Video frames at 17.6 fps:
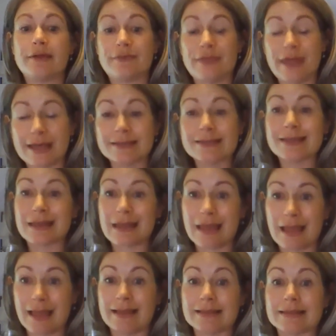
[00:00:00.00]
If that's the
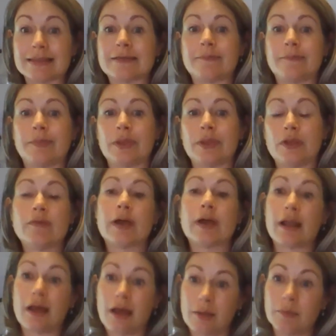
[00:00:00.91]
case,
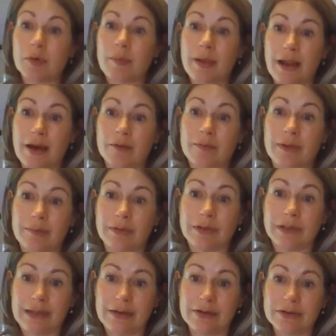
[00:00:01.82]
you've got unprepared
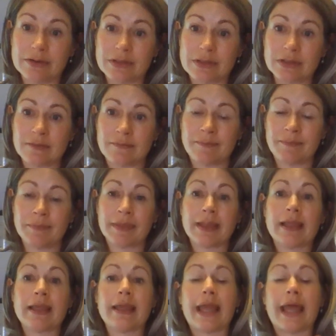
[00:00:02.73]
people leaders.
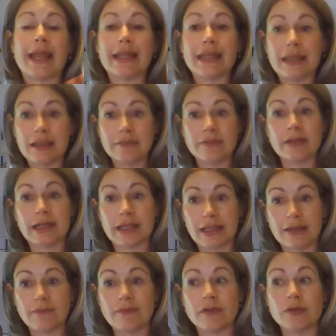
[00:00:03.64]
And even
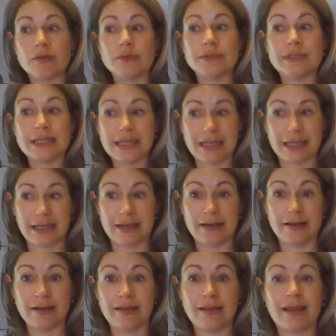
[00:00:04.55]
if you
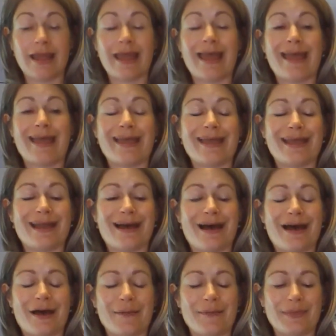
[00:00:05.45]
did a
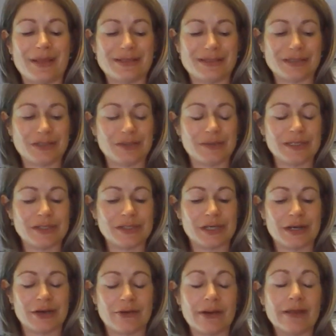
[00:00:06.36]

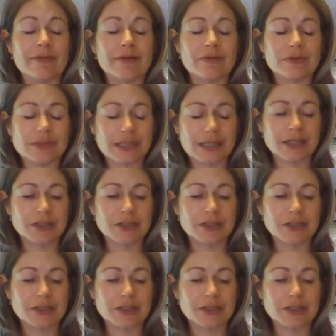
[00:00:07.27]
situation, or even if you